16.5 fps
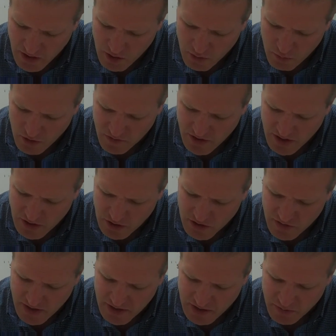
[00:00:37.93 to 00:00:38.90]
What values
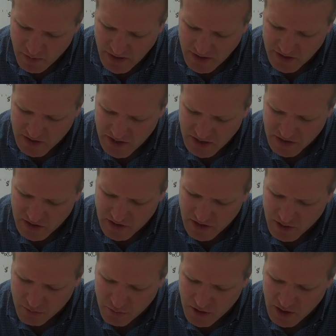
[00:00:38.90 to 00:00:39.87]
of X make sense in
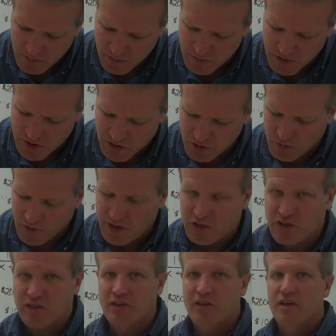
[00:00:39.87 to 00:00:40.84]
the problem
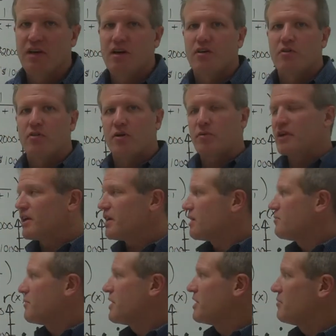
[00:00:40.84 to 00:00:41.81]
situation? I went ahead
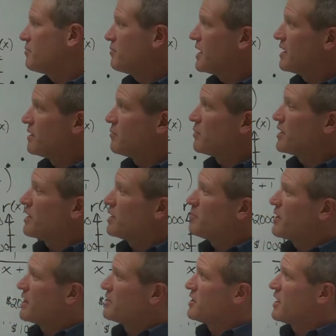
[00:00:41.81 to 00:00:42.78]
and
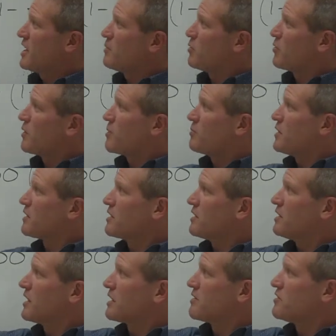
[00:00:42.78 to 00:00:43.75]
made a table where I plugged in
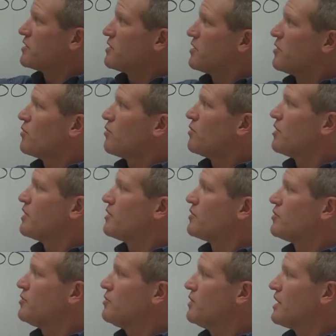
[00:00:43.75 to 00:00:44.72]
like 0, 1,
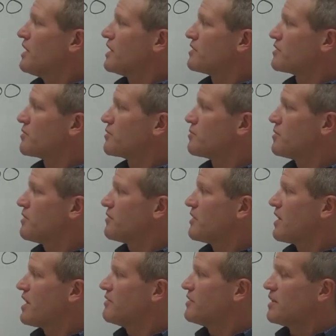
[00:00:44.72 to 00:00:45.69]
2 desks, 3,
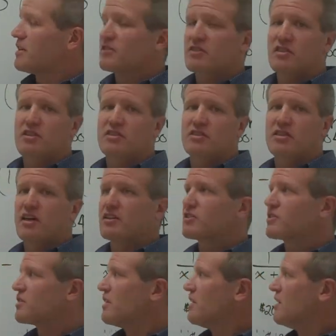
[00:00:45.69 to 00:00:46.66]
5 desks, 6 desks.